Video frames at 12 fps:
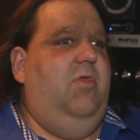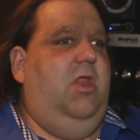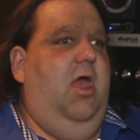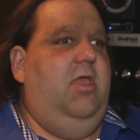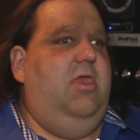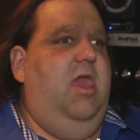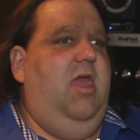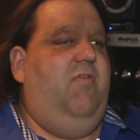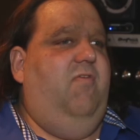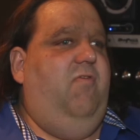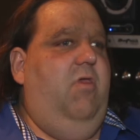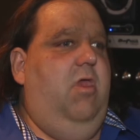that I can't
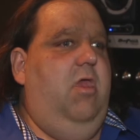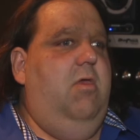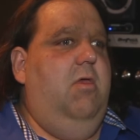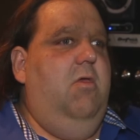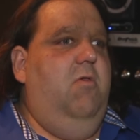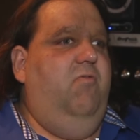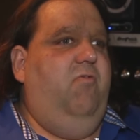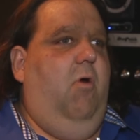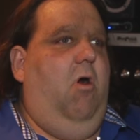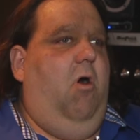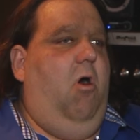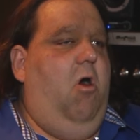see. So
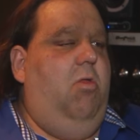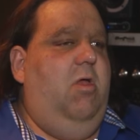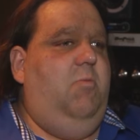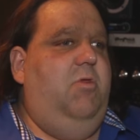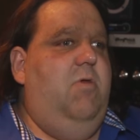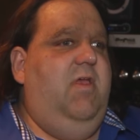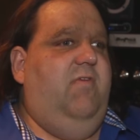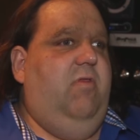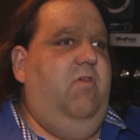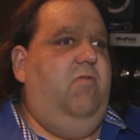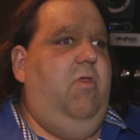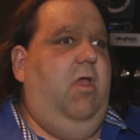all I'm doing is
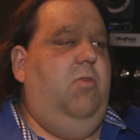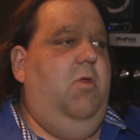listening.